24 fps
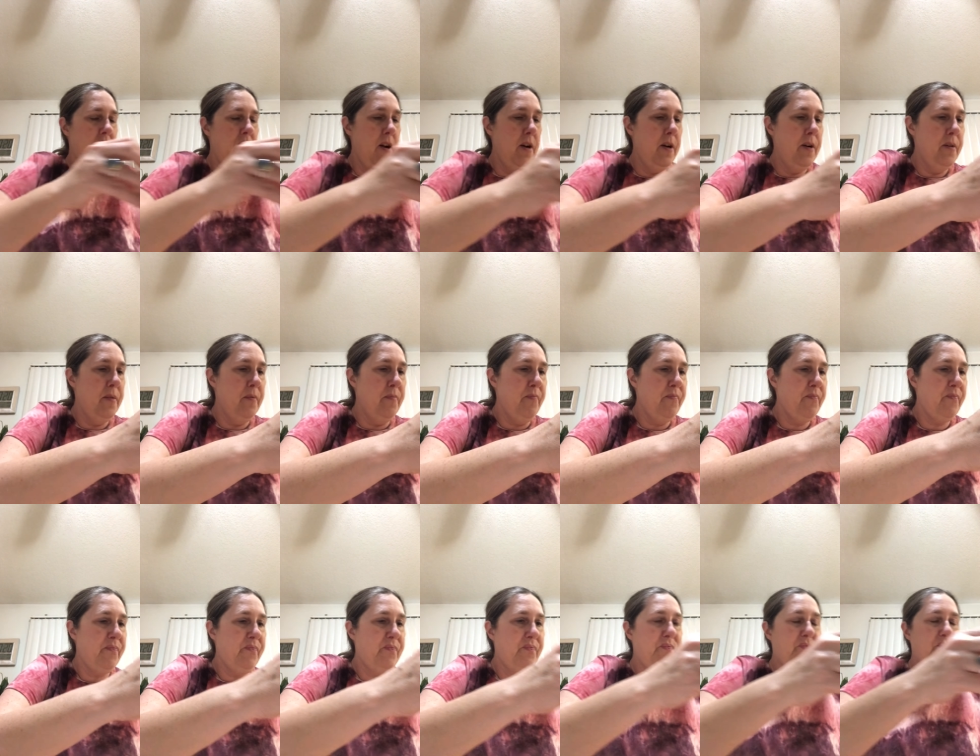Um,
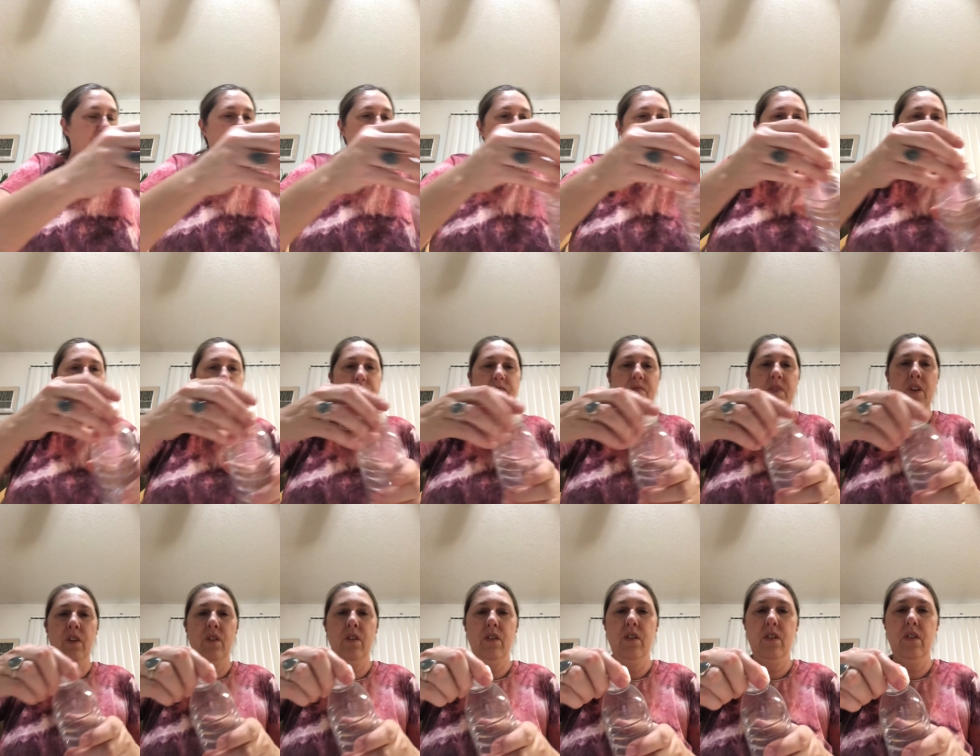
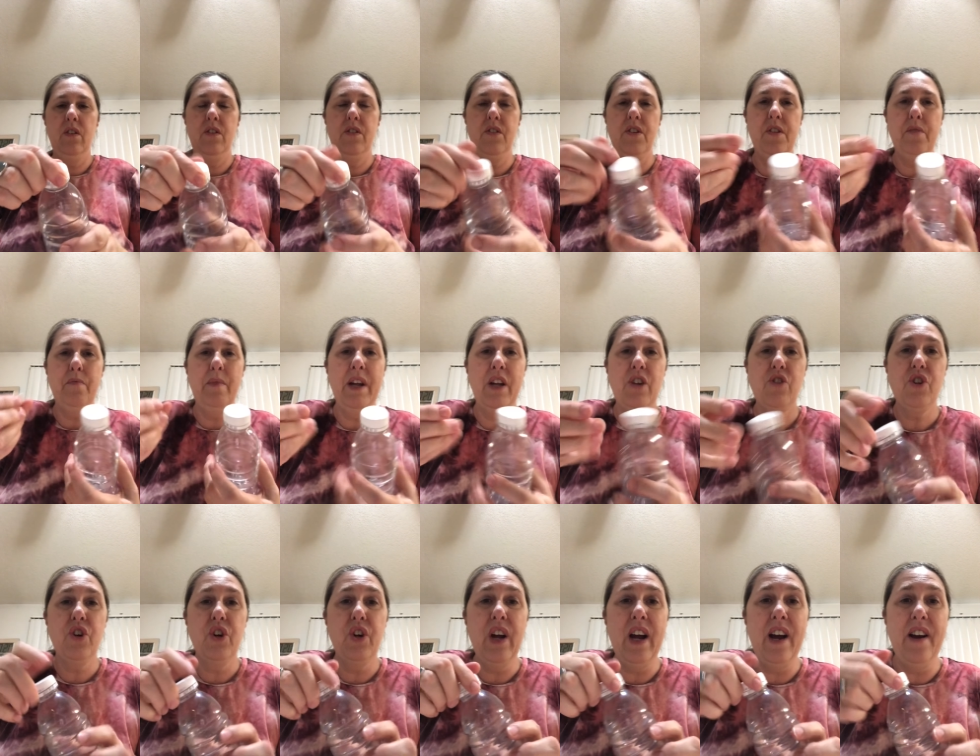just make
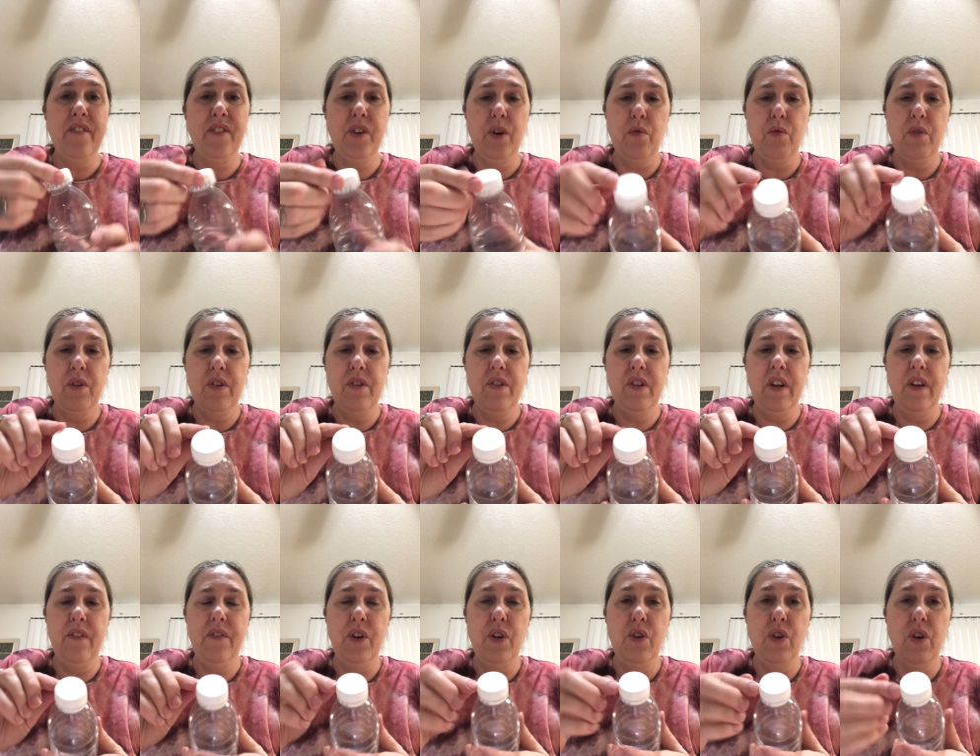sure afterwards,
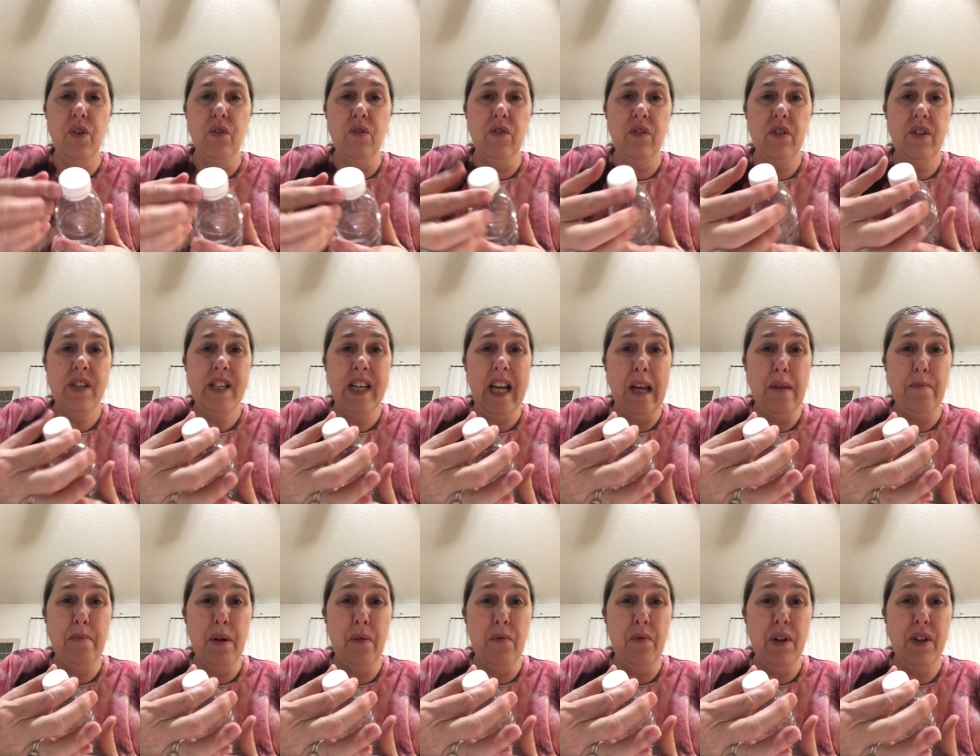if you don't tape
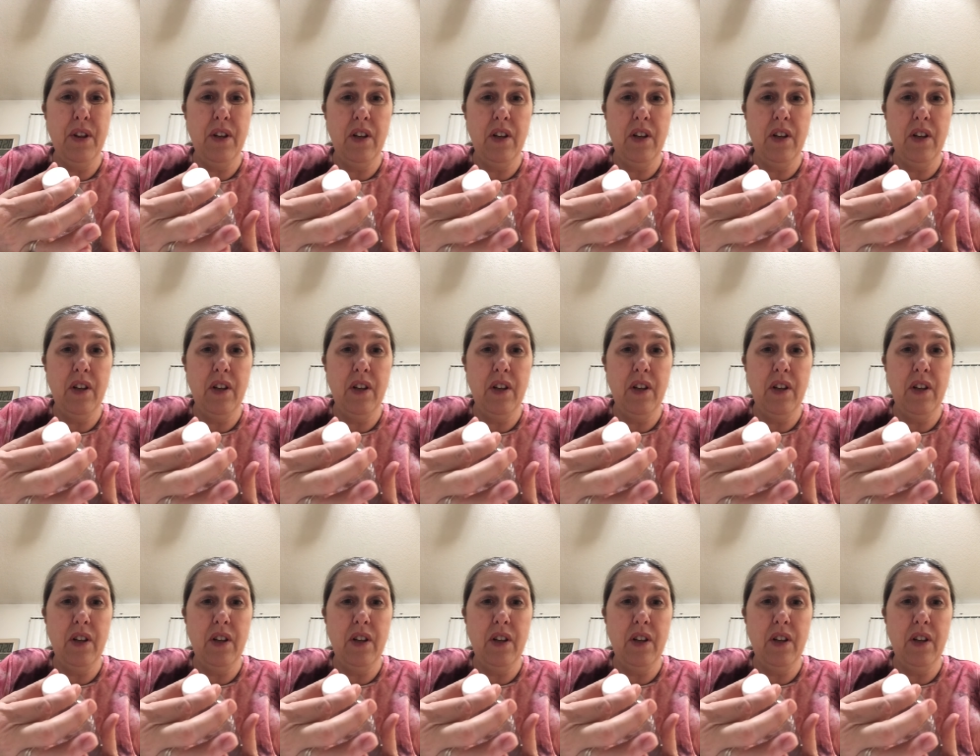it with